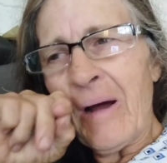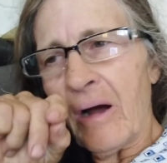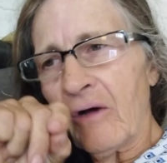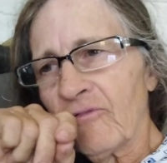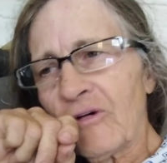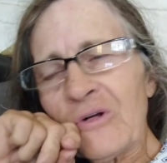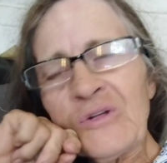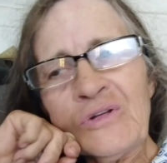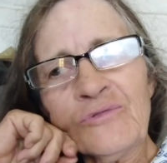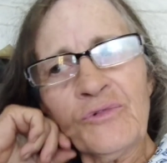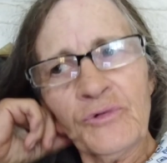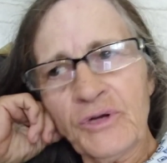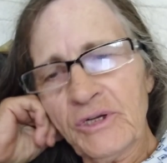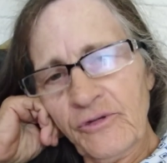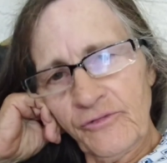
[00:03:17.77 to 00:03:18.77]
I find it
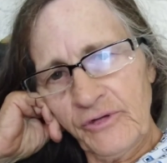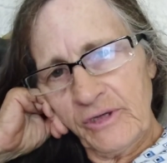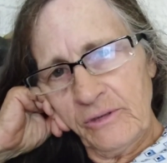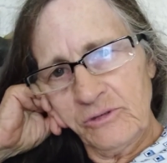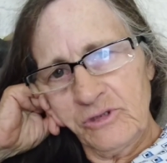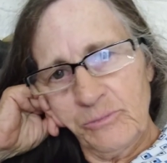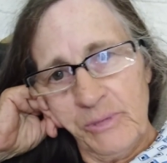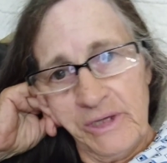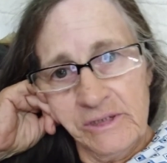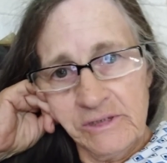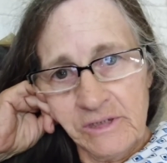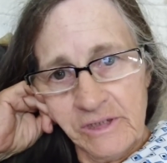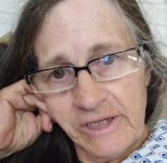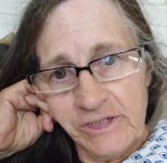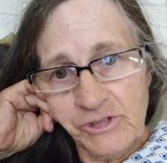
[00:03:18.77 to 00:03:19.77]
very difficult to be
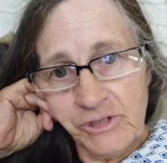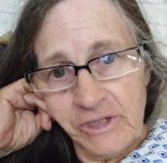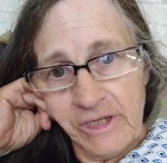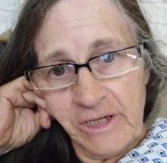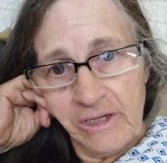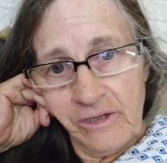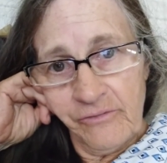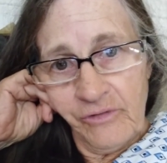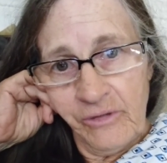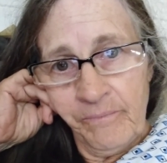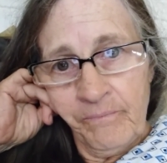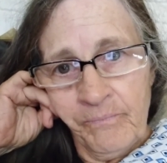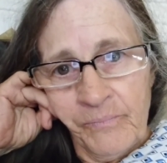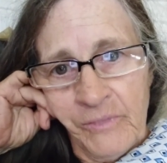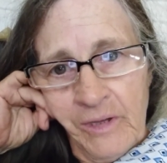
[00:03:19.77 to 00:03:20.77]
intellectually clever
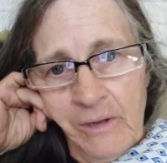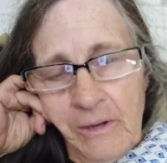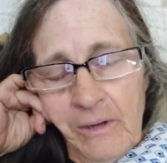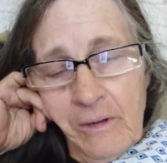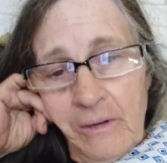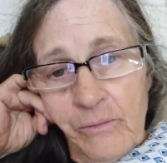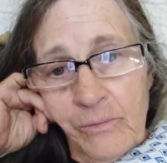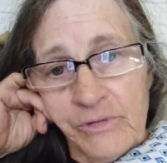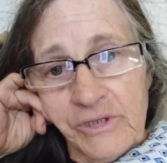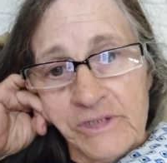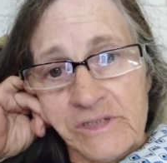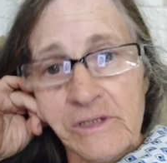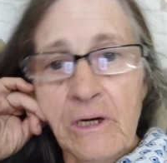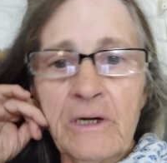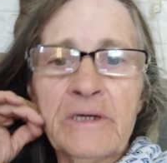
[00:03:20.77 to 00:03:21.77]
with
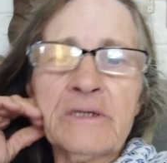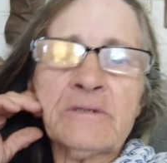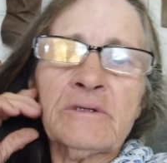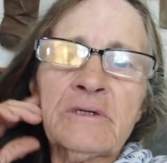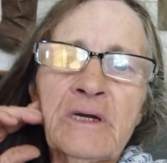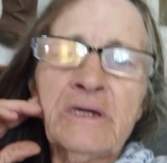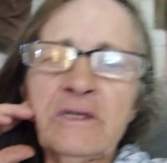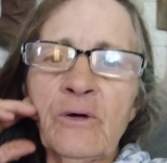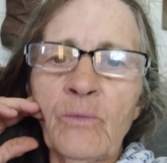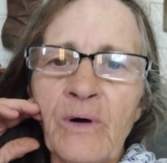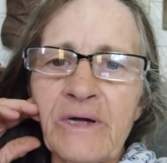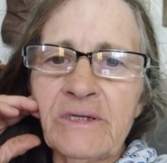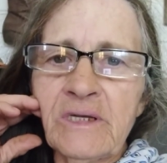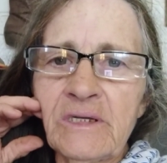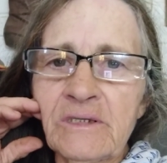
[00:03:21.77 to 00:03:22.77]
this diet.
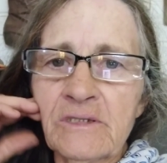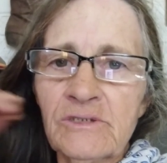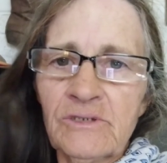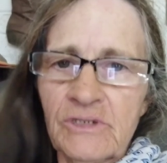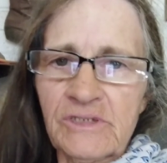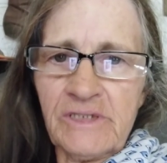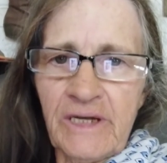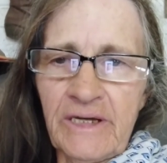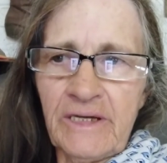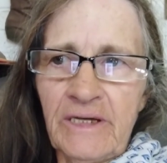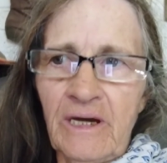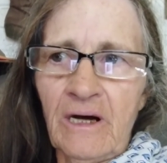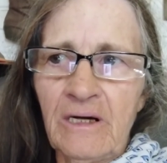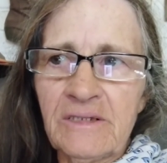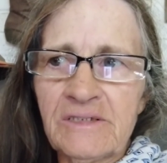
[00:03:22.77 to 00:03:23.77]
Anyway, needless to say,
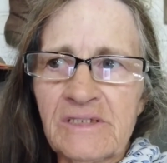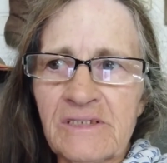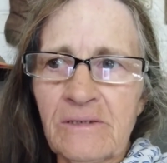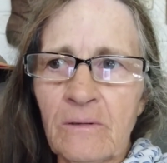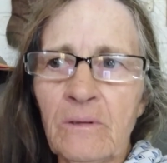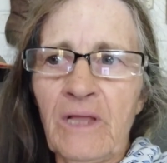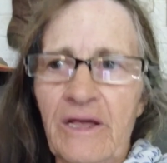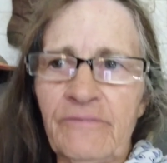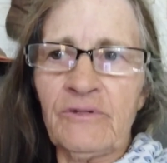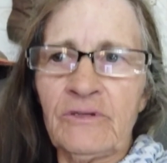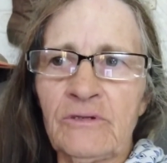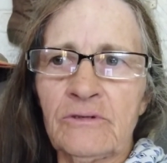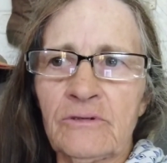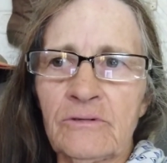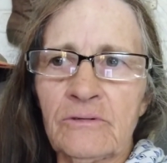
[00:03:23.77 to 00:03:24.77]
I still
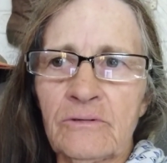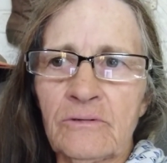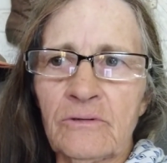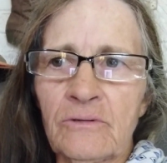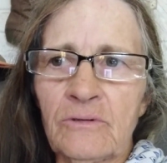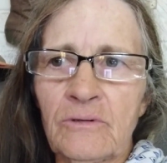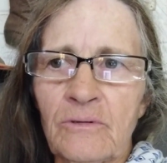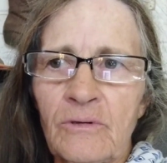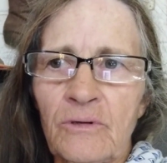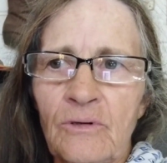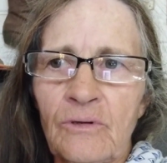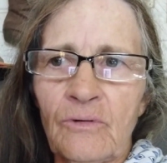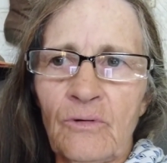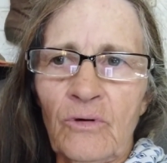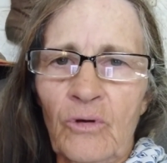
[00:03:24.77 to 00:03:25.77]
haven't
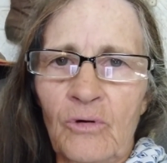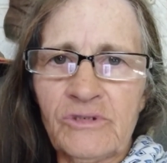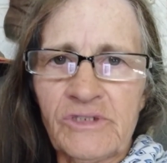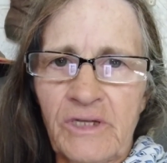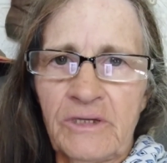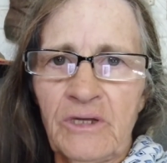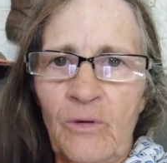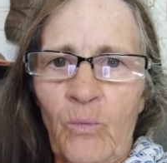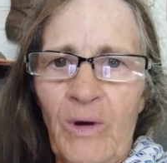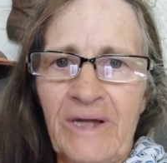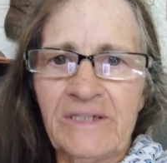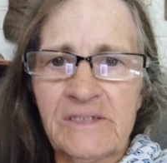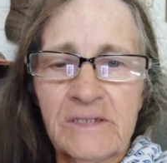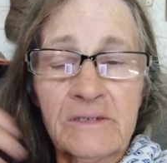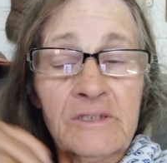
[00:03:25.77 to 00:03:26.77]
lost any
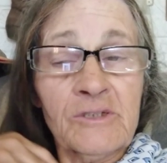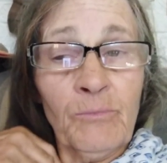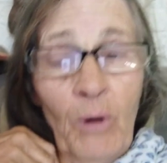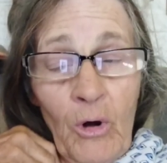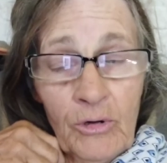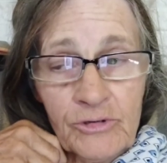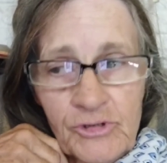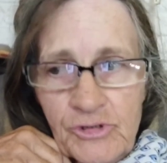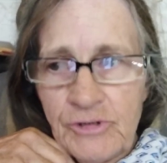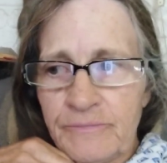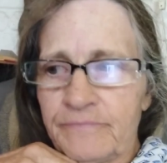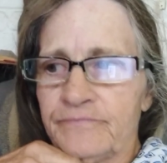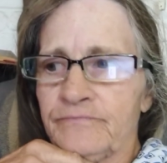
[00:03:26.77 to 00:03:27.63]
weight since March.